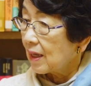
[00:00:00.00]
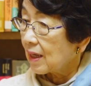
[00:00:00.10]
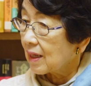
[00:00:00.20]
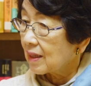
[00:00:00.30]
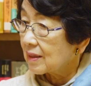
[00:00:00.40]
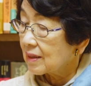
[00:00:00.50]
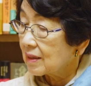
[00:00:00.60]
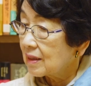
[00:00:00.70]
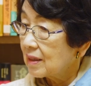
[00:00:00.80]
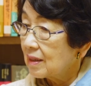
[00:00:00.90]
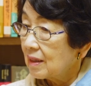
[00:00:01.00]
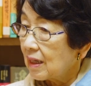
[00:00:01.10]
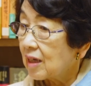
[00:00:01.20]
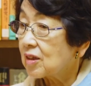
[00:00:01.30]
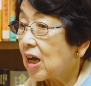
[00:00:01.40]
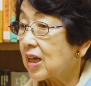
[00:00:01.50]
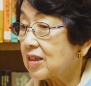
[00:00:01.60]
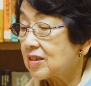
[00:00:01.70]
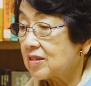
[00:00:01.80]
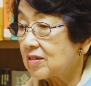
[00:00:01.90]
And and I